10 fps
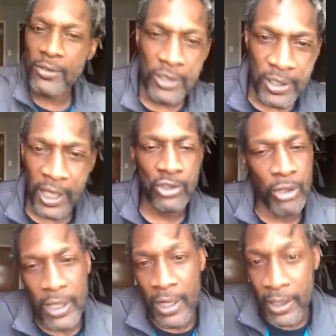to the next
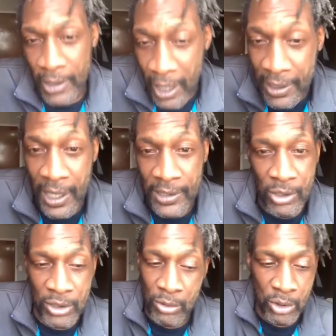train, I, I guess,
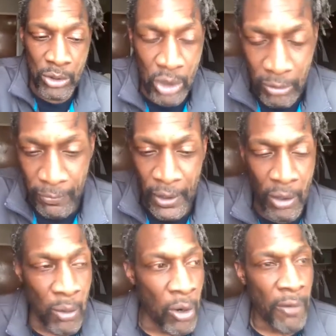because he took the video
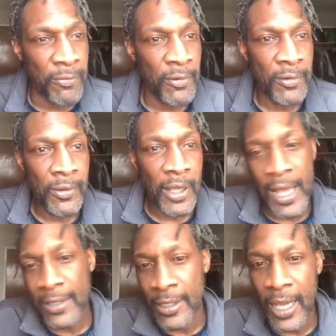off
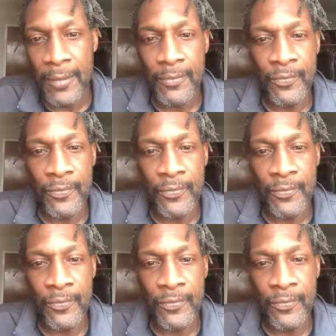after that.